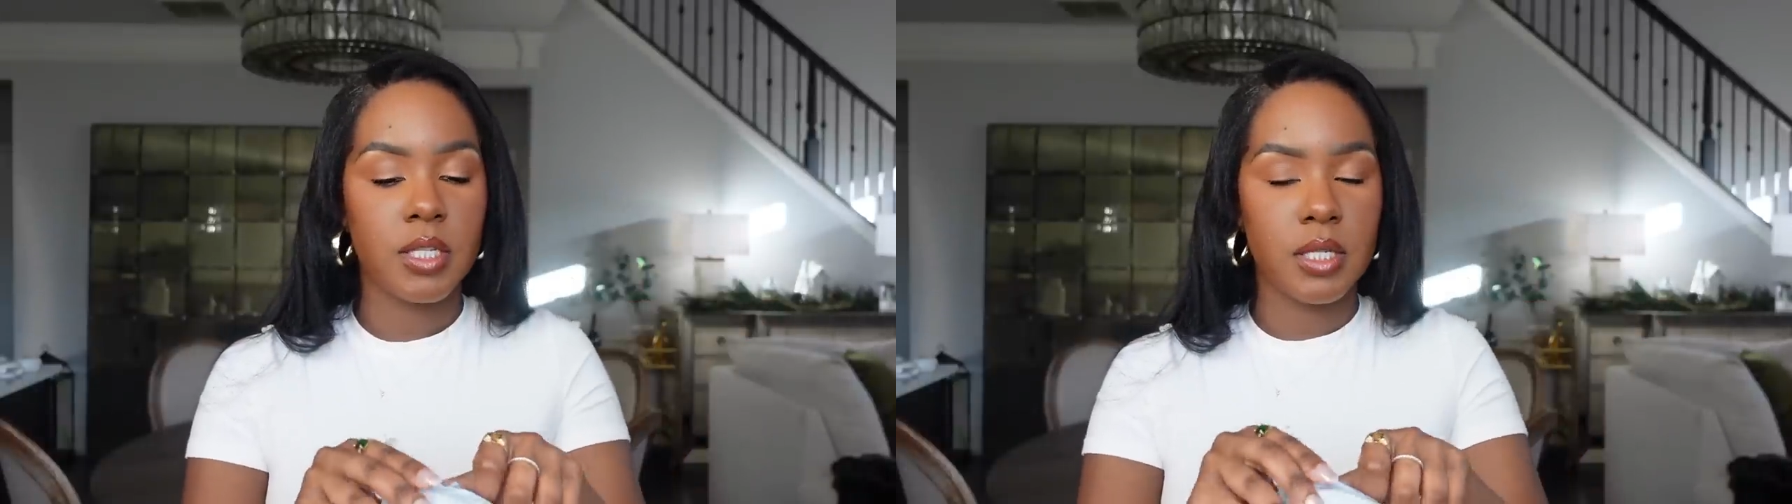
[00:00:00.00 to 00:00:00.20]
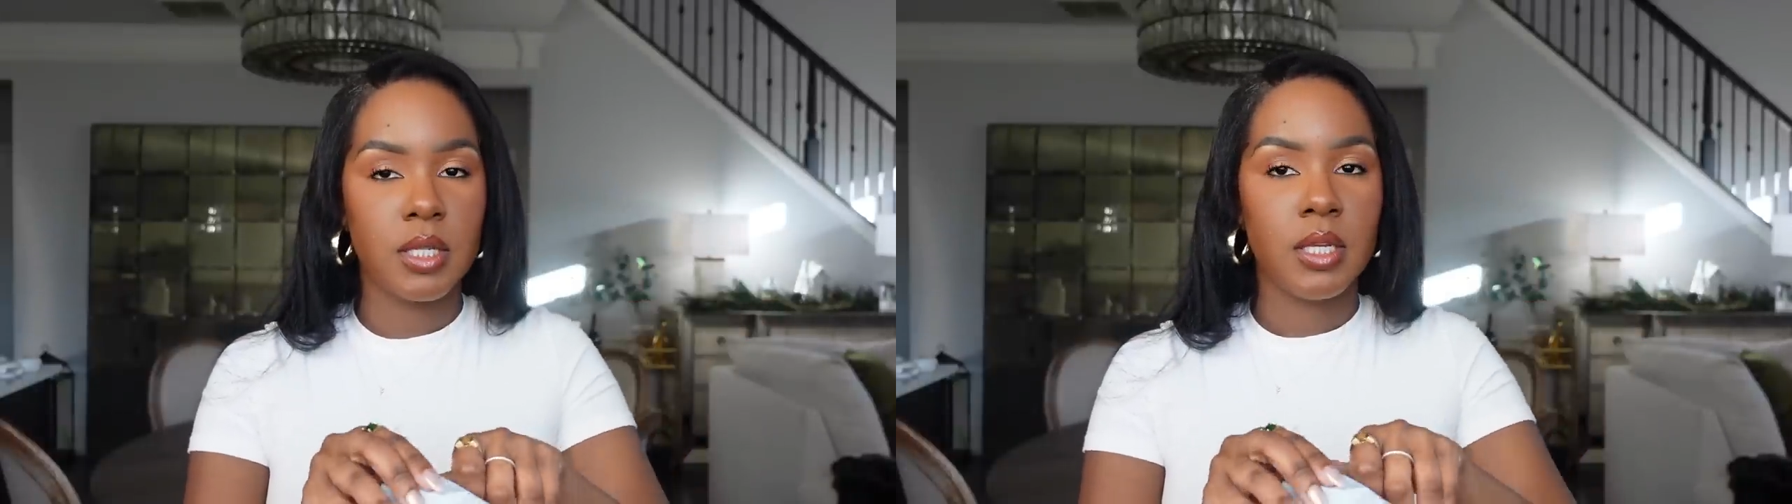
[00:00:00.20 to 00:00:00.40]

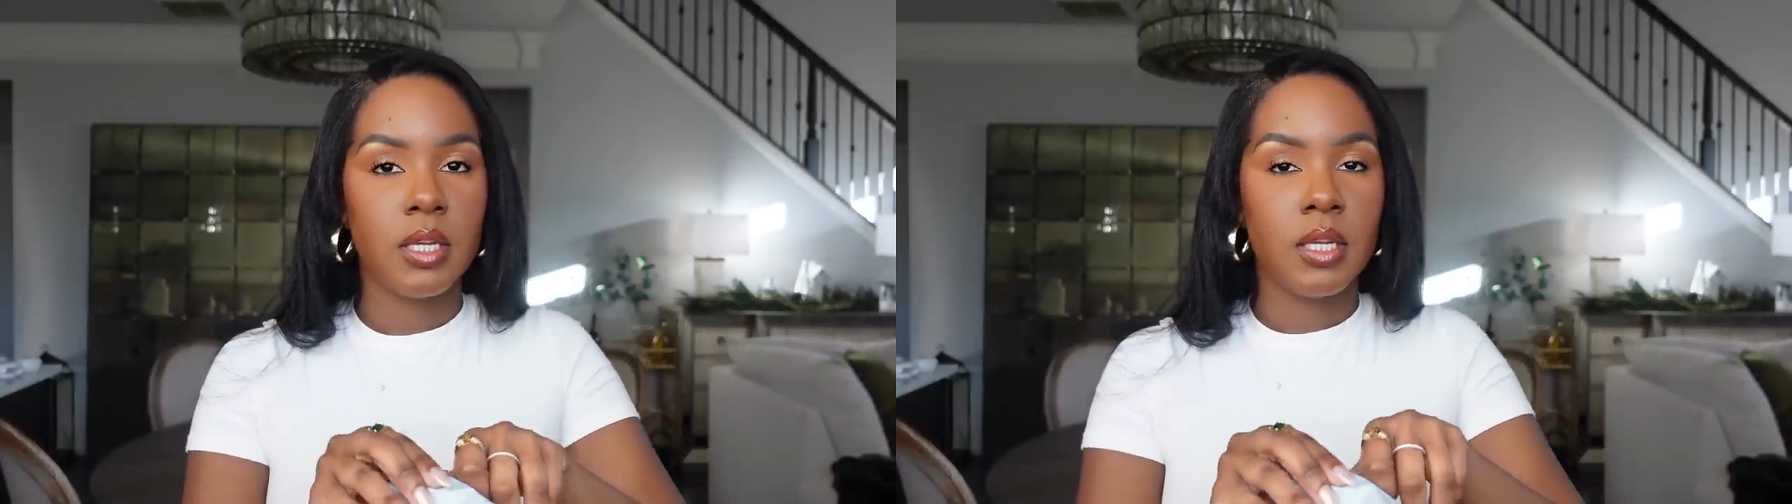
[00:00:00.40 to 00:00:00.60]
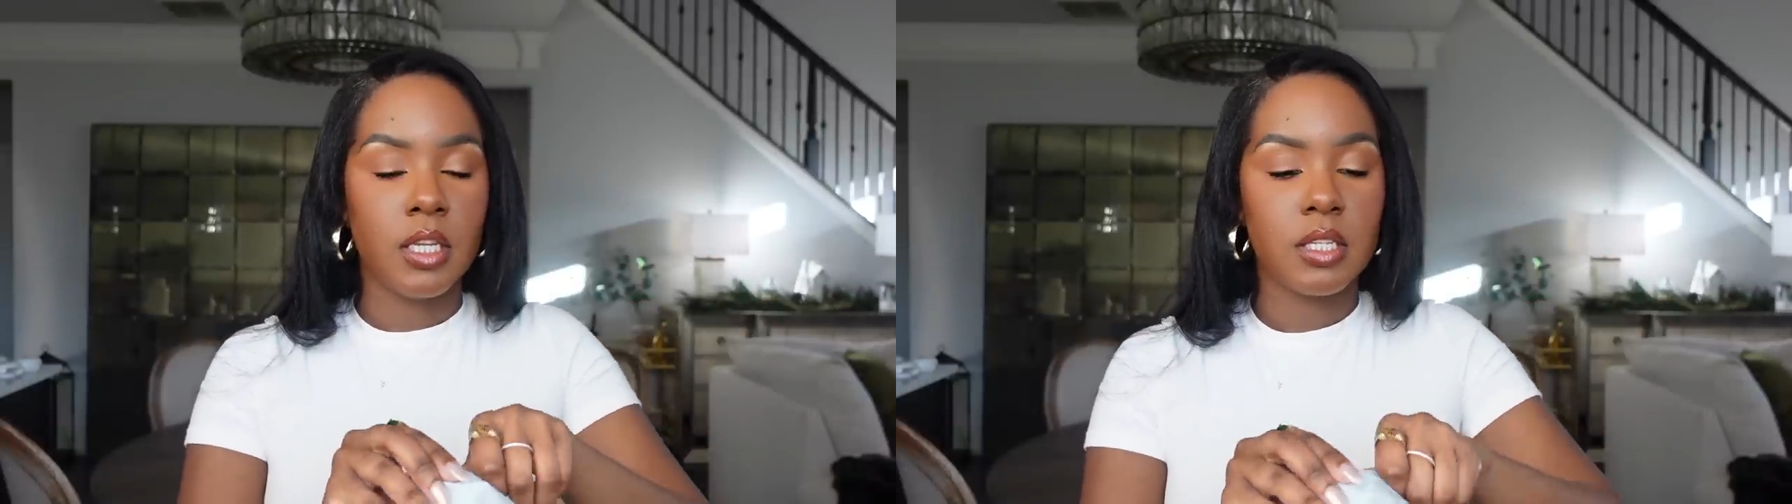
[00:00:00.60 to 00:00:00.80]

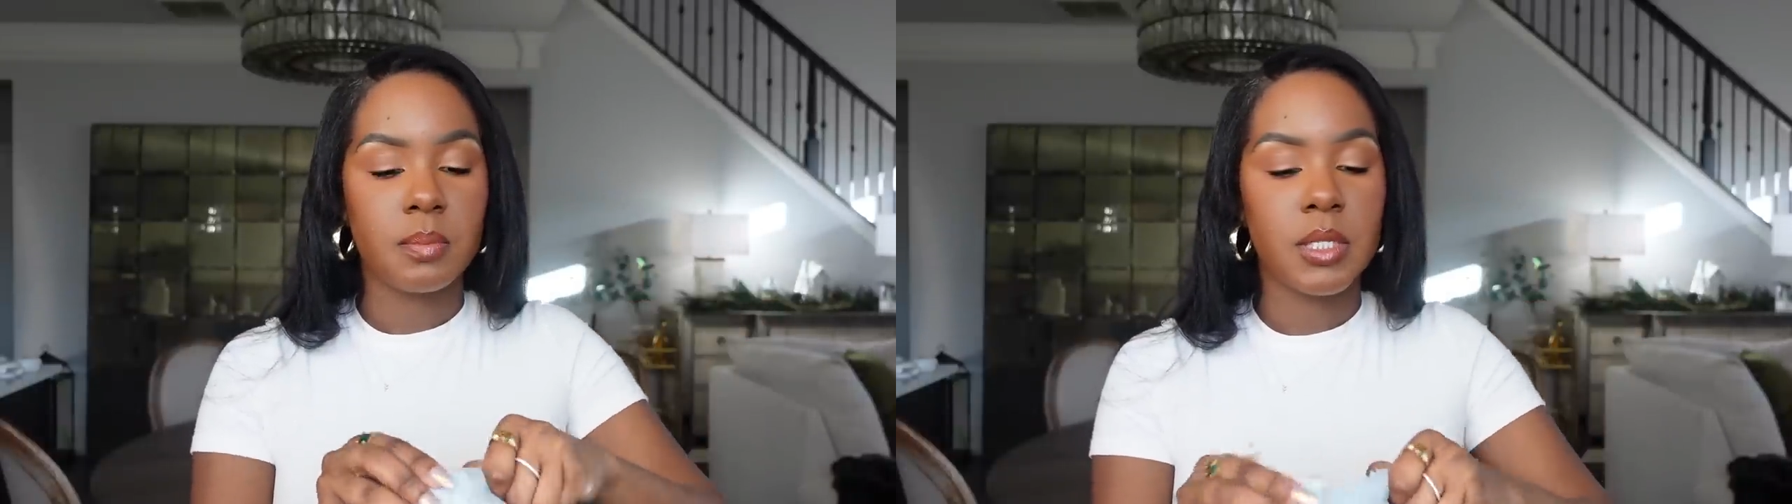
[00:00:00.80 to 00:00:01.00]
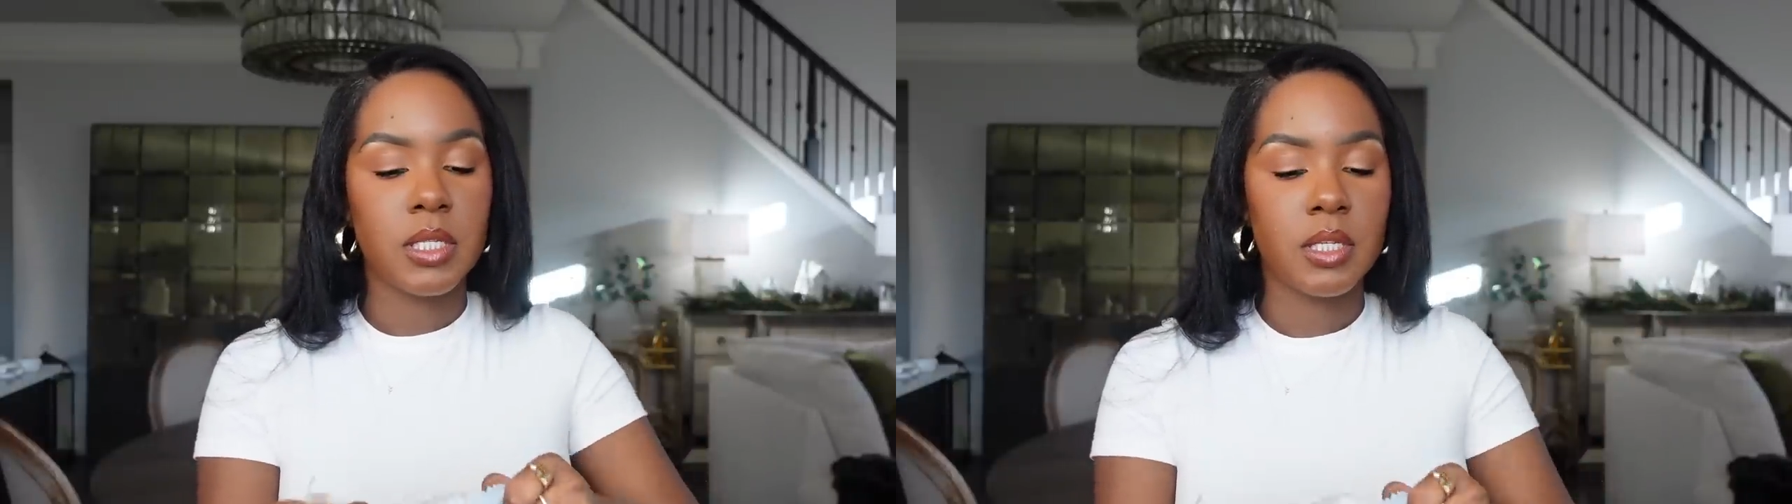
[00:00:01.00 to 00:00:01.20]

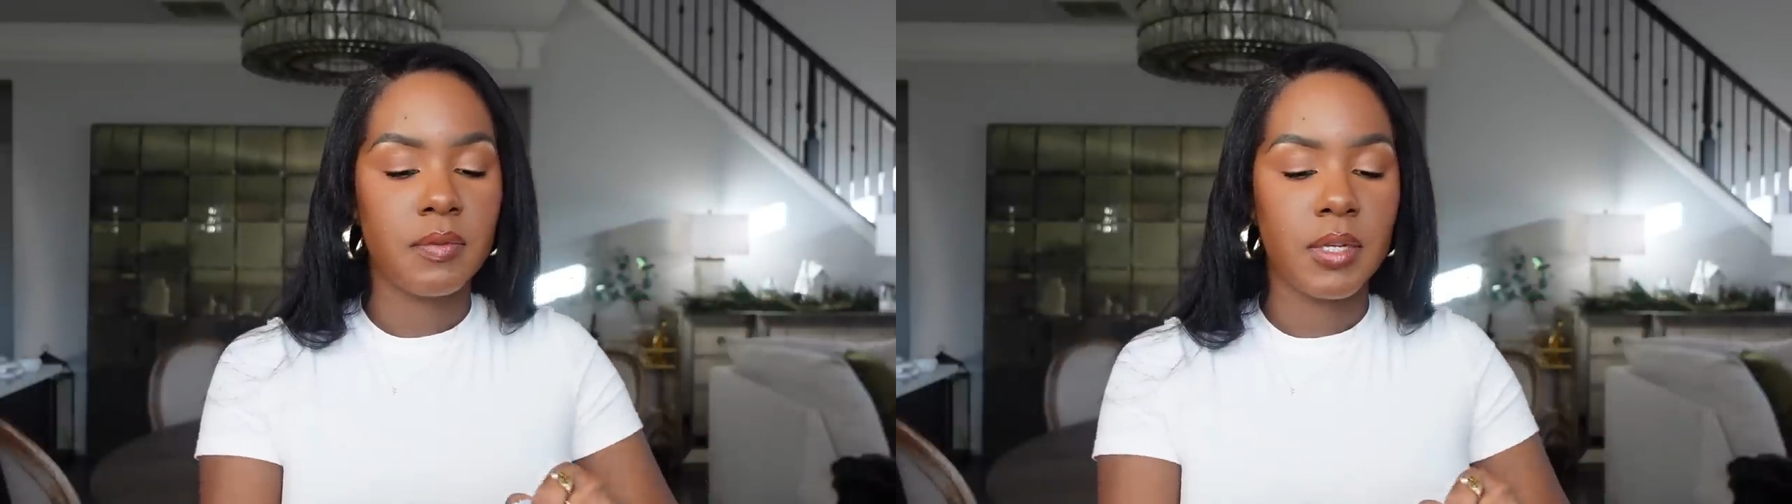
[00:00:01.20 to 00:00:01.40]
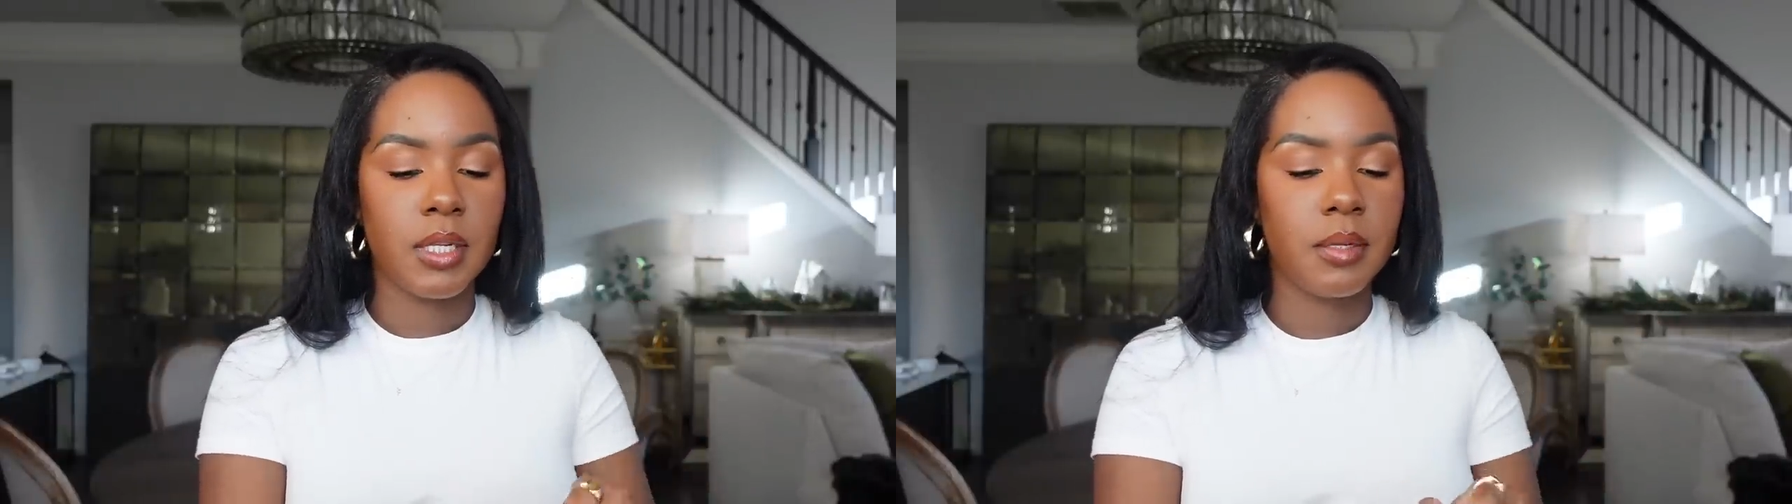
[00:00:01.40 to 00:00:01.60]

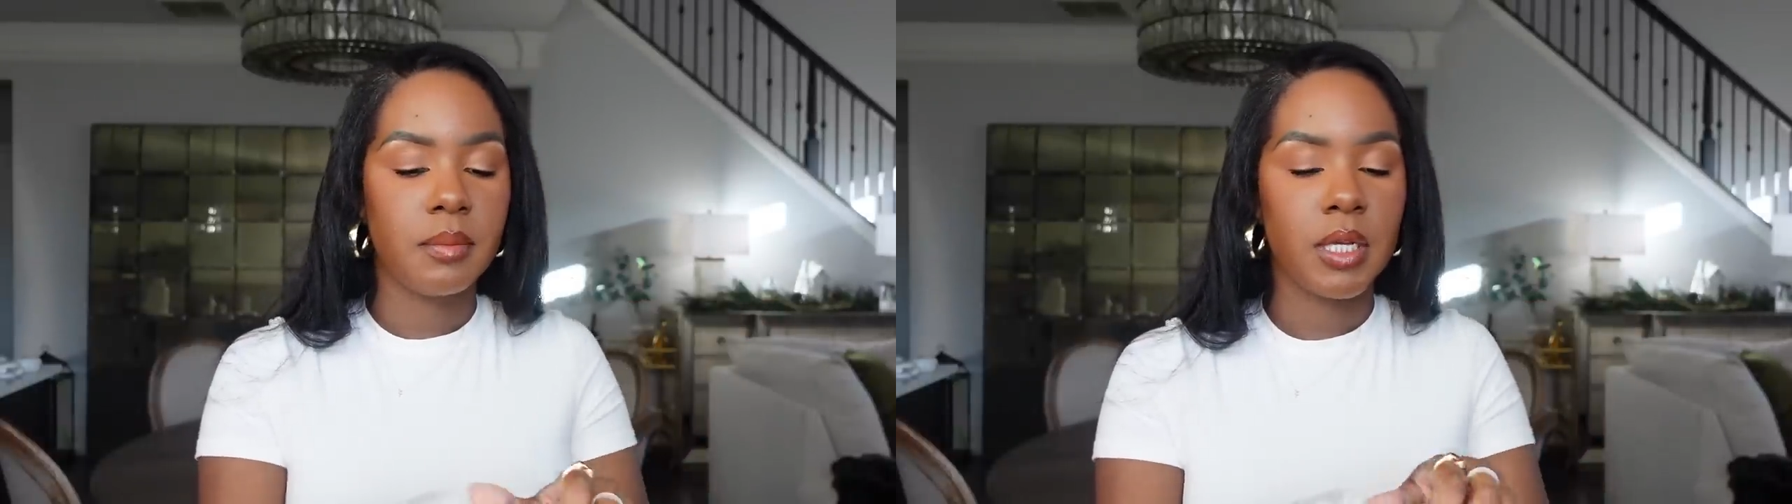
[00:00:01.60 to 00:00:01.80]
specifically